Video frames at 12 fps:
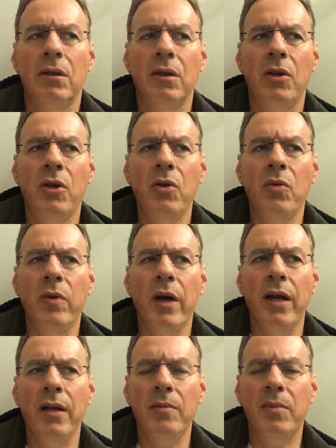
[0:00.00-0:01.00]
a new
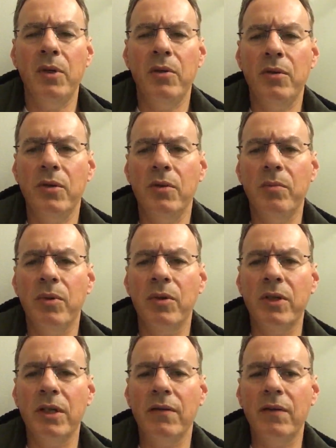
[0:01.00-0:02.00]
way, but you still
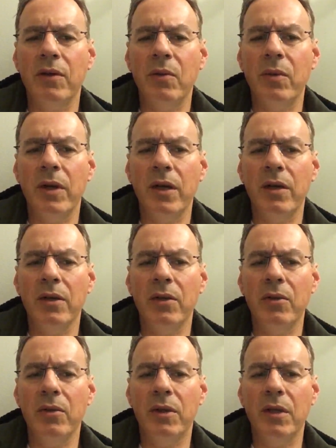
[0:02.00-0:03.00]
perceive it the way
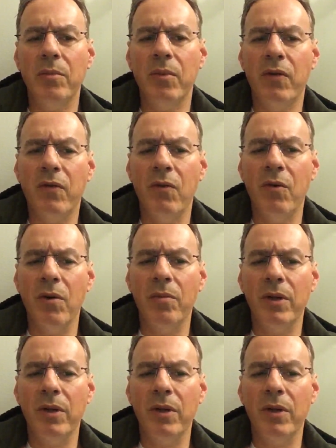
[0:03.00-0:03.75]
you did before,